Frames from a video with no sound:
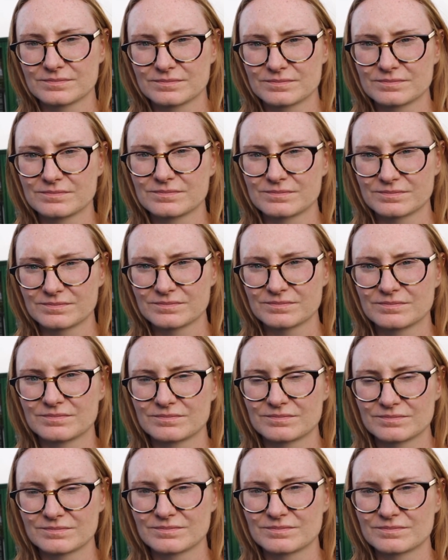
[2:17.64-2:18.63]

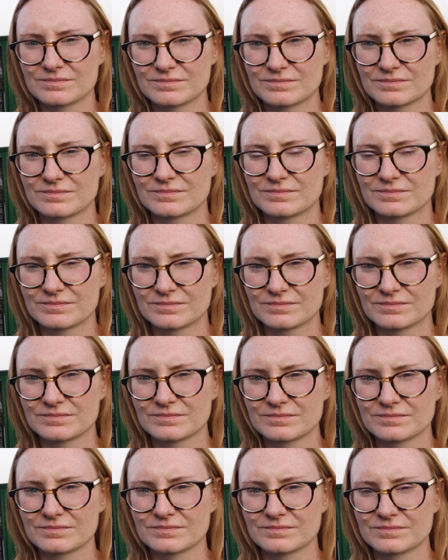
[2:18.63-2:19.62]

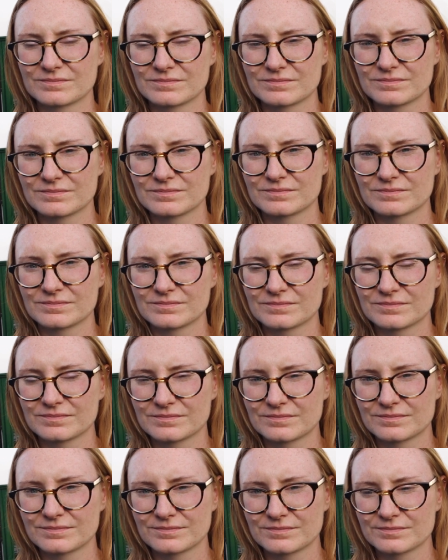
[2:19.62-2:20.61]

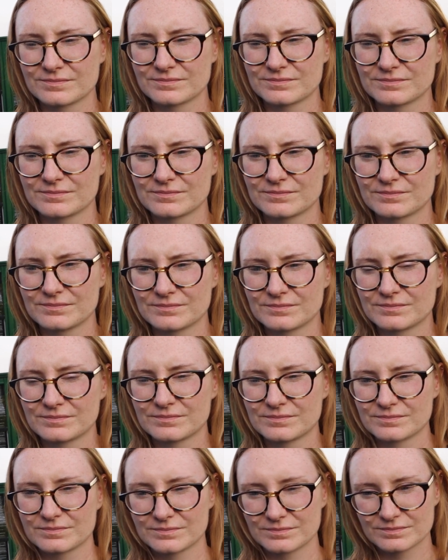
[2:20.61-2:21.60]

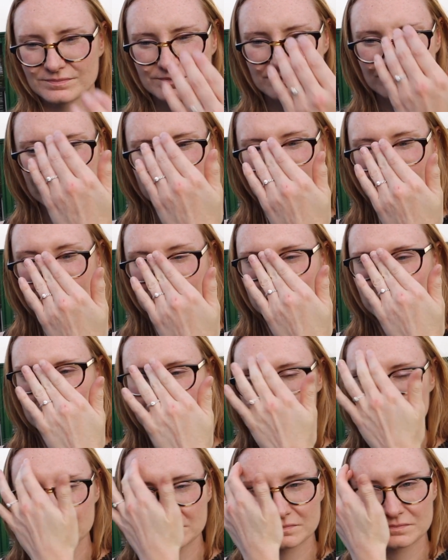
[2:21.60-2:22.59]

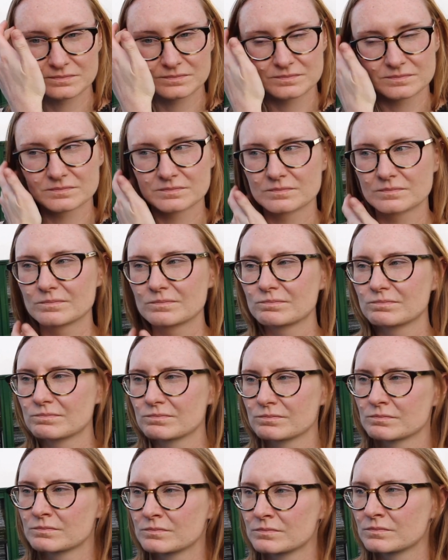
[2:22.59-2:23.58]

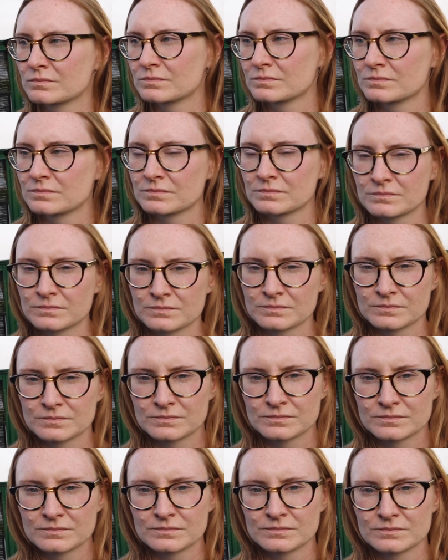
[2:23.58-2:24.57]

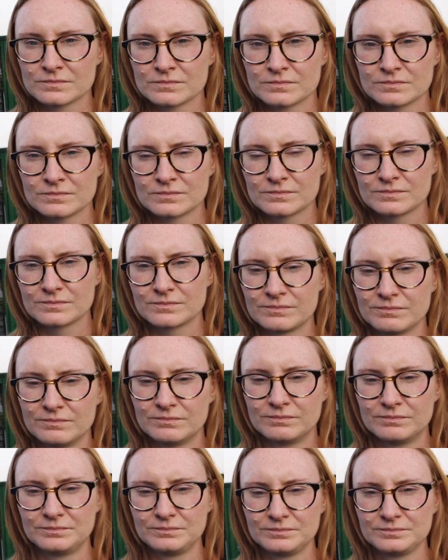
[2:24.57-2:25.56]

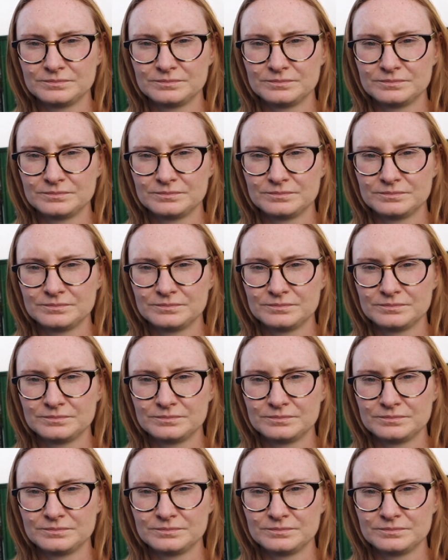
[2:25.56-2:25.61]
The person shown says nothing.